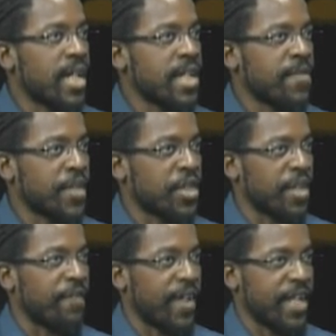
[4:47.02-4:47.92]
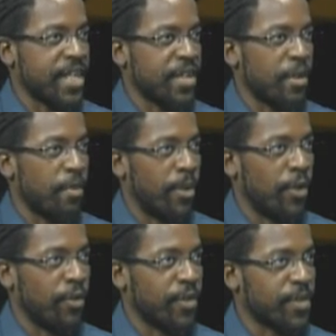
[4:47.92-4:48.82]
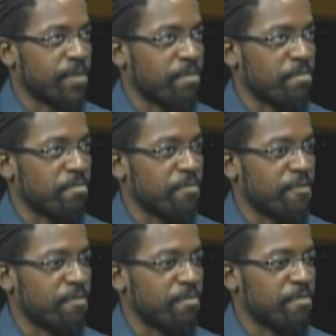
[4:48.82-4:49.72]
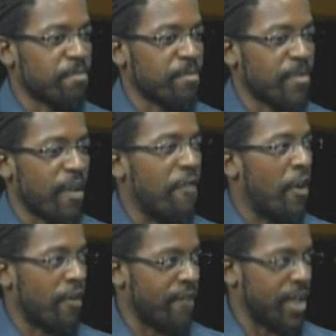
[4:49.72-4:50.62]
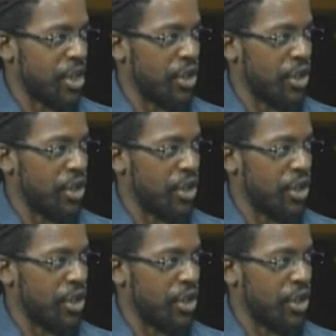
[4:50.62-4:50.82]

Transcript: fiction and fantasy are both far-fetched